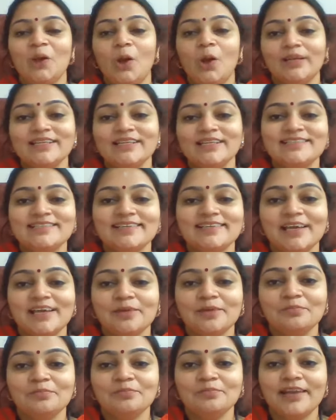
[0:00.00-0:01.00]
Honestly,
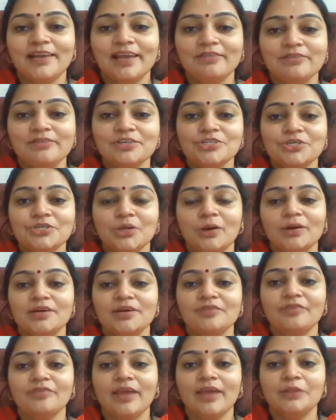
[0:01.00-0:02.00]
I'm never sure
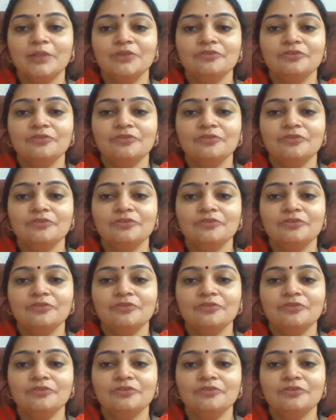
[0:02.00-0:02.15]
if 8th